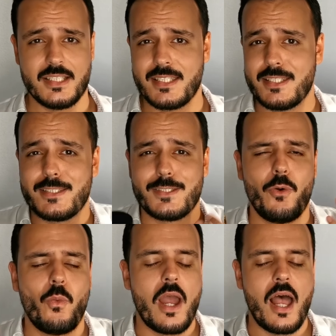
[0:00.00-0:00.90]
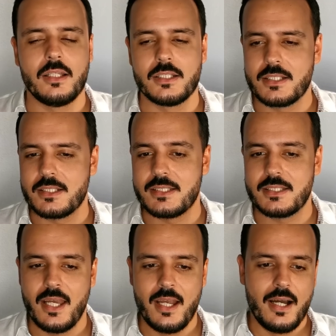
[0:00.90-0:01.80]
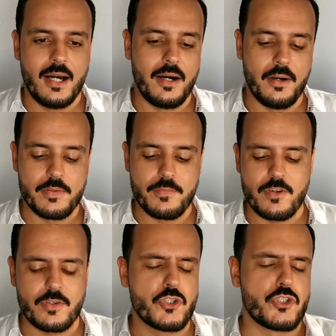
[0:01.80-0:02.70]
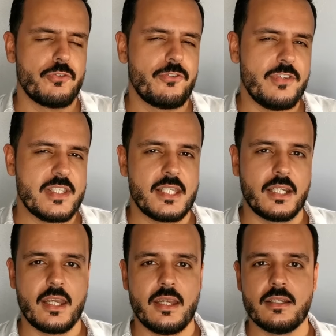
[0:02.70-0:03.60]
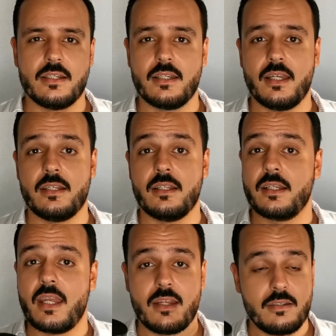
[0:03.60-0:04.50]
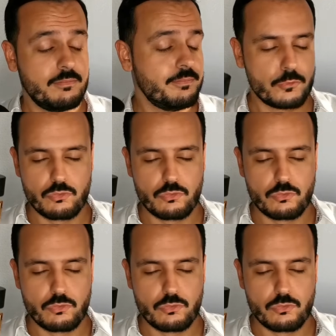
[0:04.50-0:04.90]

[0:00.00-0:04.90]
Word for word: This is so elegant, uh, very sophisticated, and again,